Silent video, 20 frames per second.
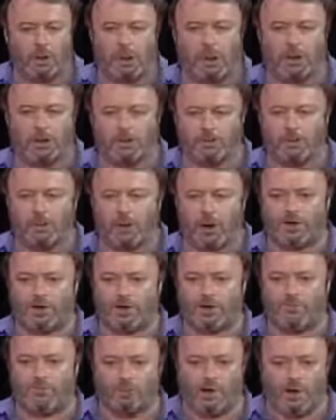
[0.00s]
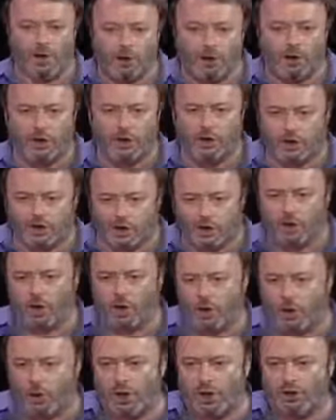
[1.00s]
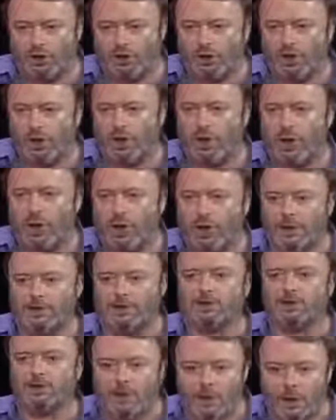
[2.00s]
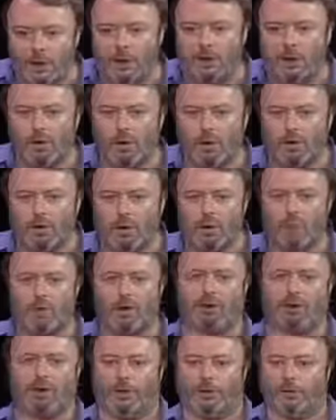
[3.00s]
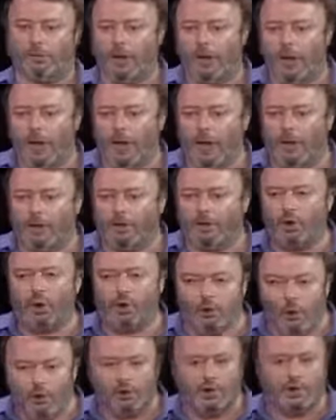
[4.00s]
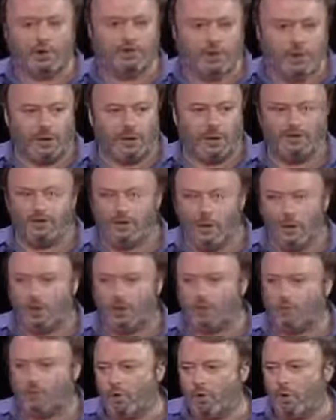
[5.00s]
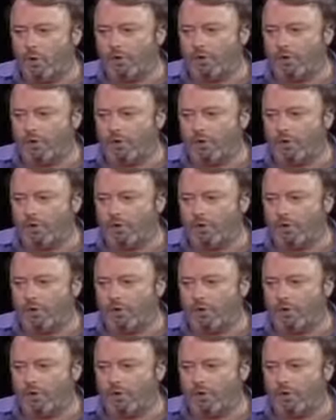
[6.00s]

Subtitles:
enterprise of brigandage and conquest is truly revolting. It's almost as funny as Michael Moore